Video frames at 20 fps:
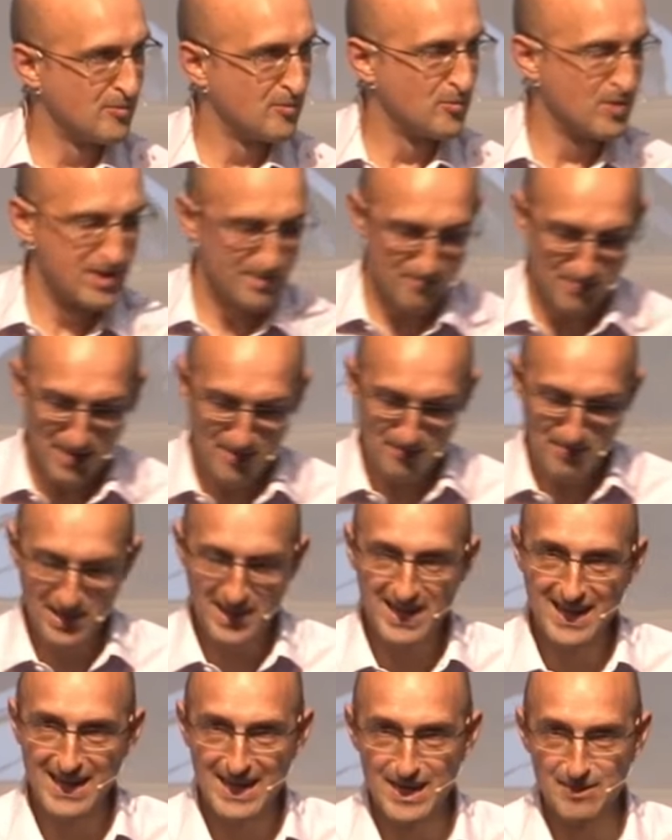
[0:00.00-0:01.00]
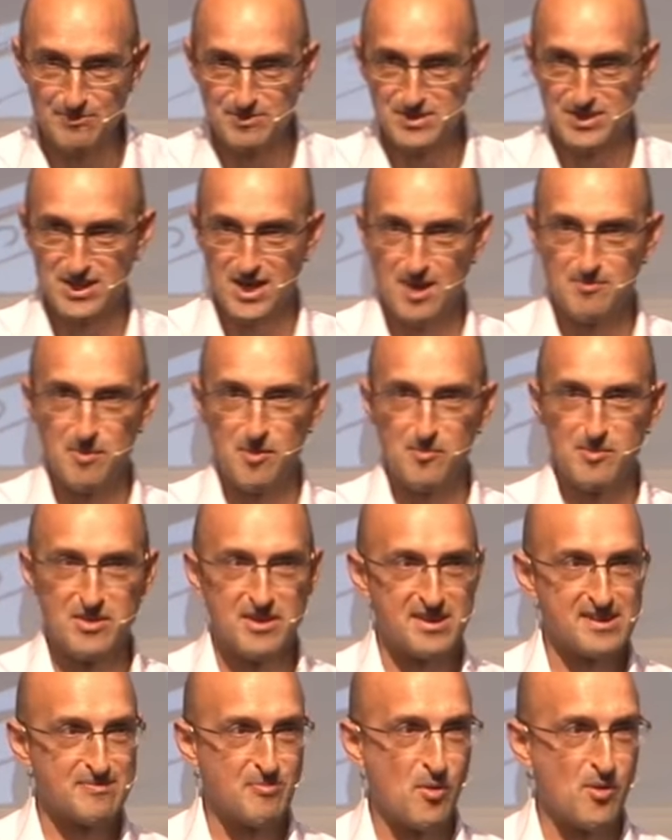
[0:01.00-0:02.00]
Would it be a bit glib to come up with
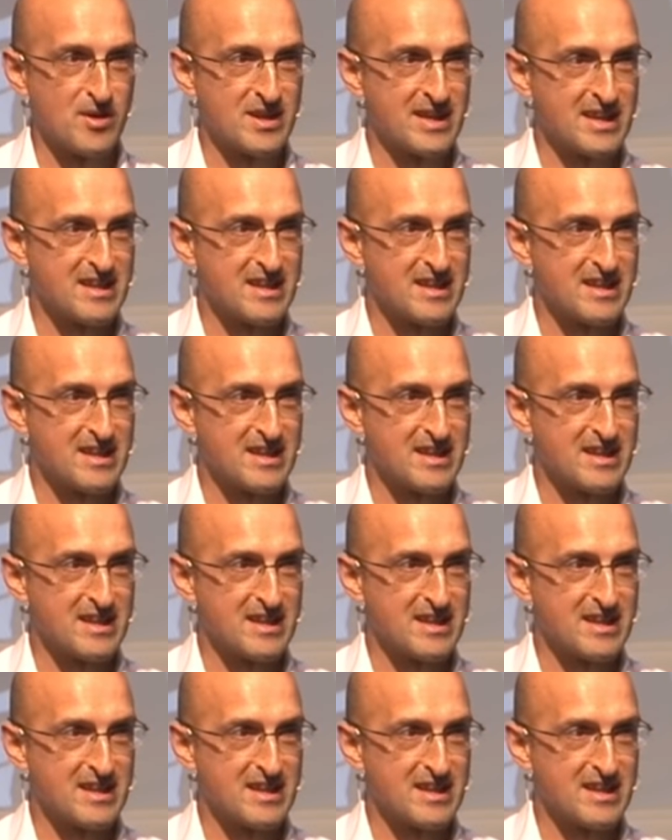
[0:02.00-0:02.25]
a sporting